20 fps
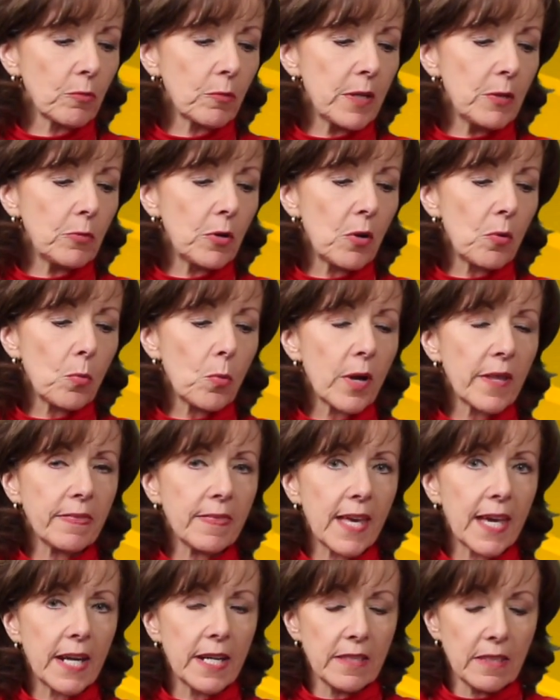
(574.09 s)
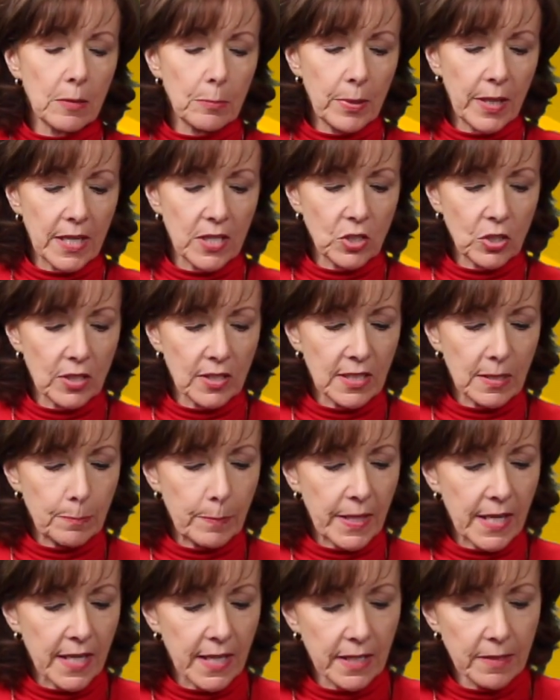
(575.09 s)
We don't want that in the patient's
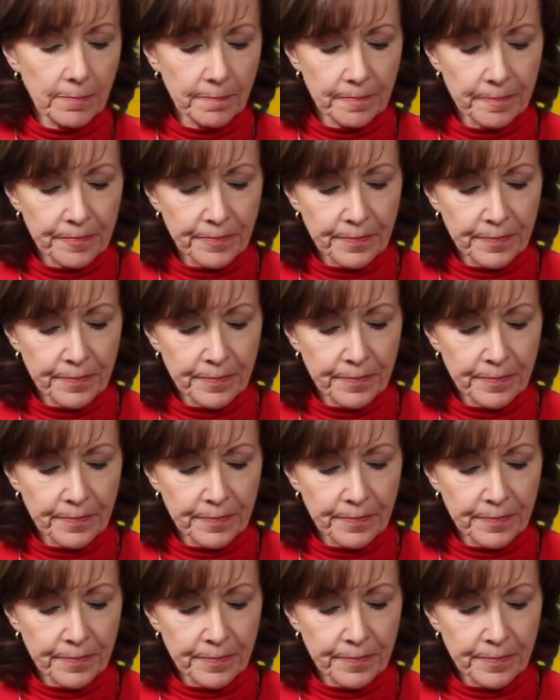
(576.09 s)
bed.